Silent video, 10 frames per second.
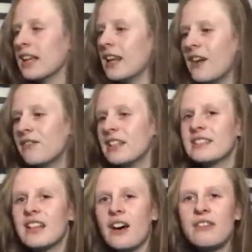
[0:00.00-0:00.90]
Lovely
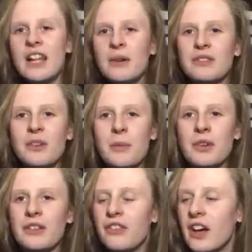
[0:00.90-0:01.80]
stuff. Liquid football
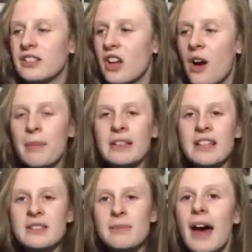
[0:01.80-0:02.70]
in the first half, but it
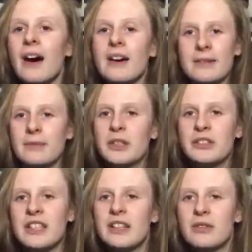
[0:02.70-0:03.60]
doesn't matter when you
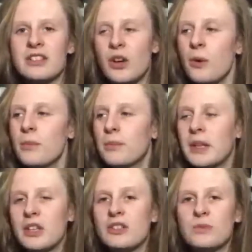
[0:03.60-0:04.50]
see the result
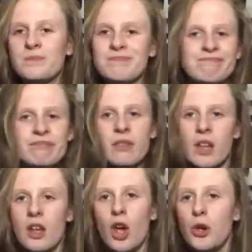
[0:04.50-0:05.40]
because
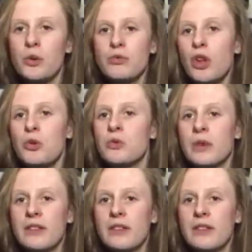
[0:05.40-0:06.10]
who knew?